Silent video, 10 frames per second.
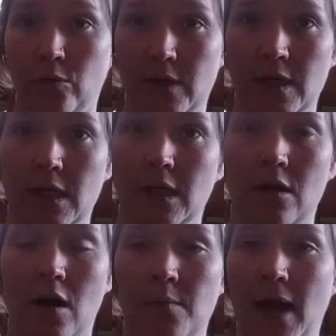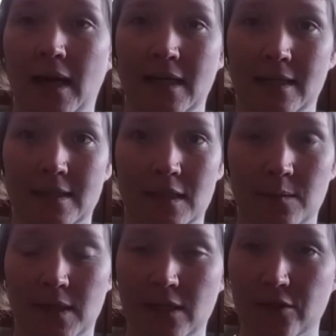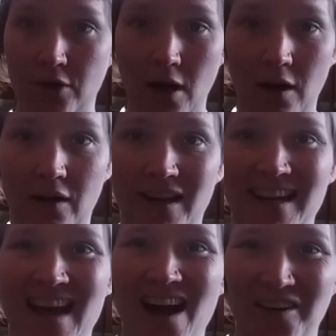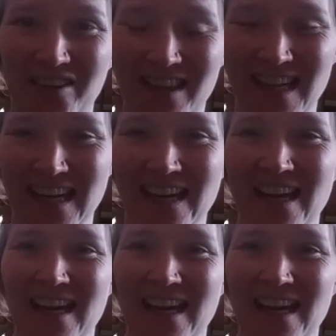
We need our bodies to be strong and healthy.